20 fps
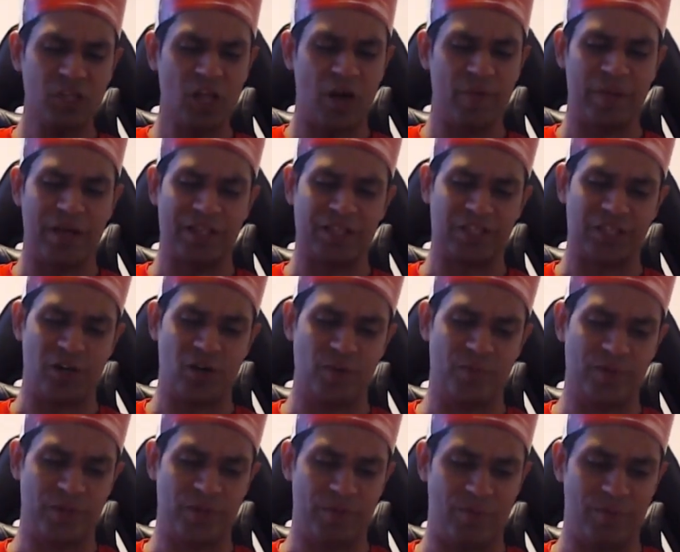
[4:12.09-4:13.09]
here to open
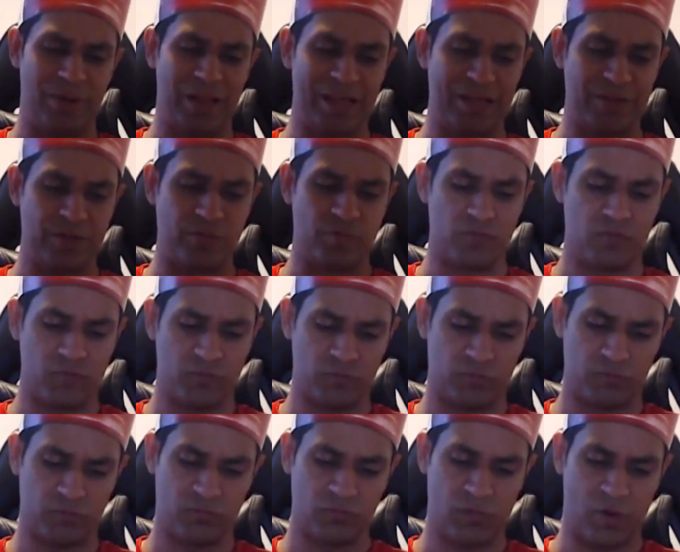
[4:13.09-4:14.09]
them and play them,
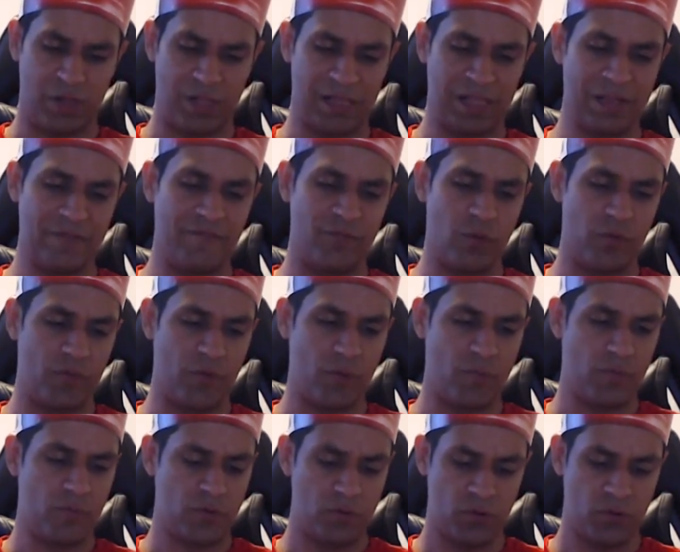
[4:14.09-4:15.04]
live with them.